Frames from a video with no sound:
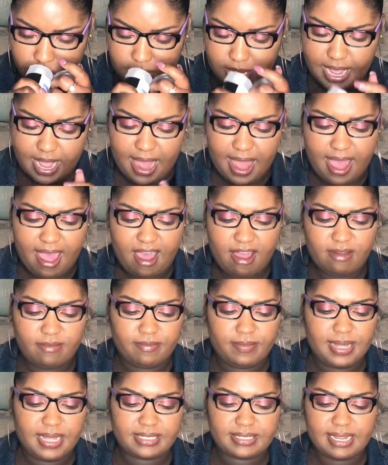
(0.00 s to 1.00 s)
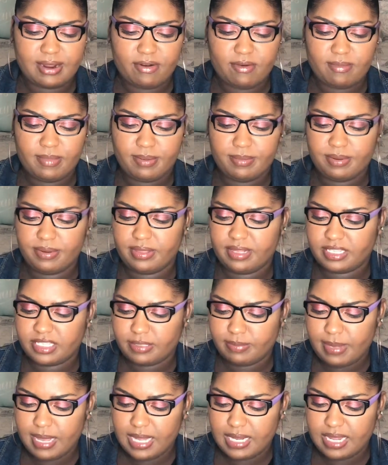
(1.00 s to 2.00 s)
Yeah, I have, because I remember the
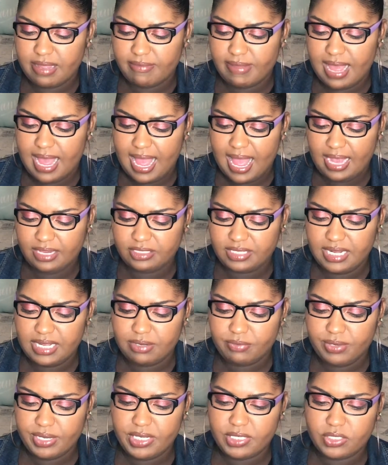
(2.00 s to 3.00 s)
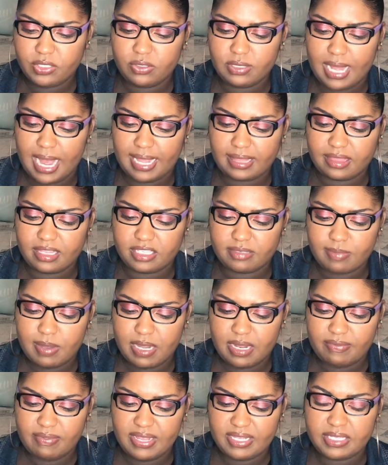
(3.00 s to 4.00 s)
smell of it. I actually really do like the
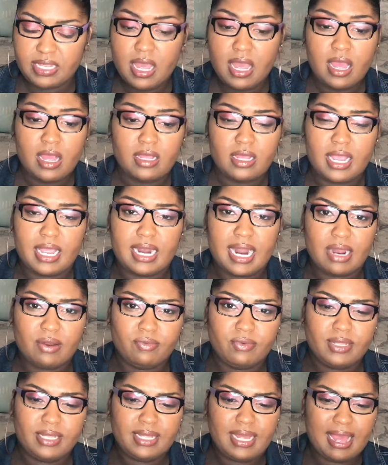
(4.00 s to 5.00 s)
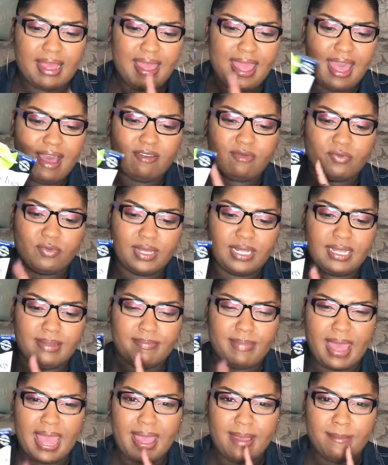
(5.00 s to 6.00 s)
smell of this, and I have really
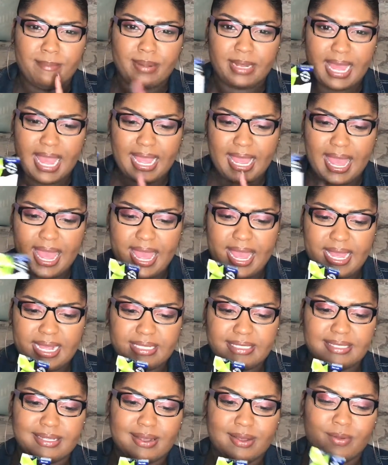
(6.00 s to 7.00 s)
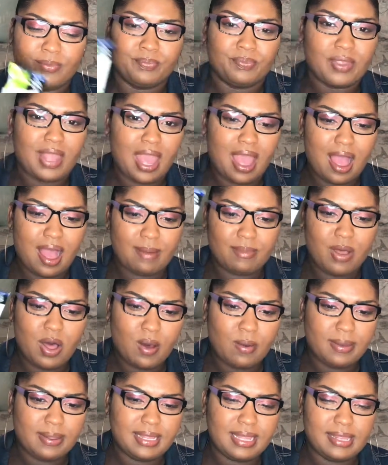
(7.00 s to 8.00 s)
bad blackheads, so I'm
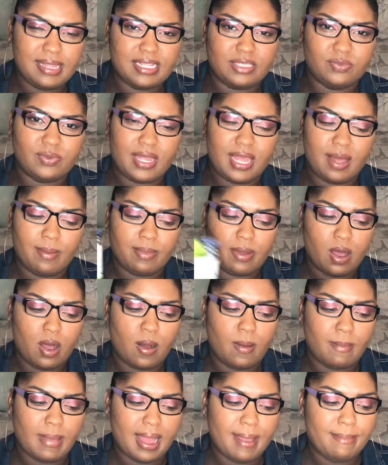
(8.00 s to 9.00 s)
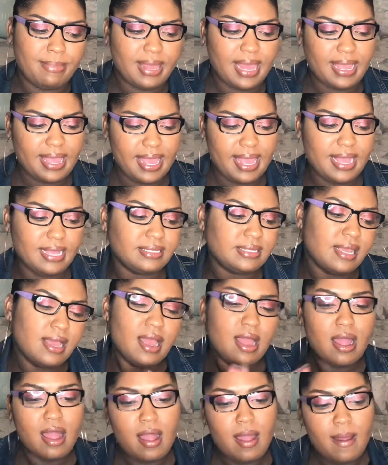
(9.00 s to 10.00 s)
hoping that this will help all my blackheads,
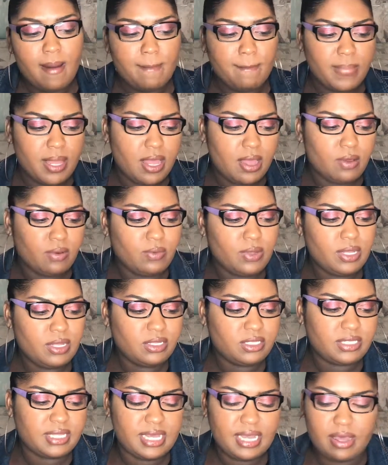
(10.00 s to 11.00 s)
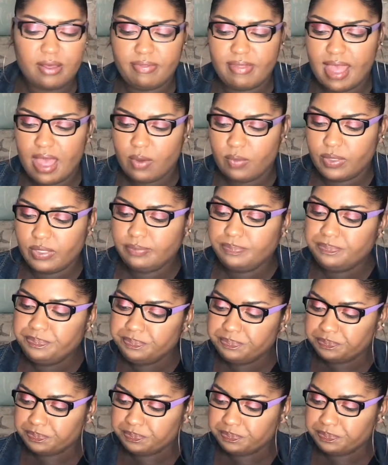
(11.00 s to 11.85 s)
but we'll see on that one.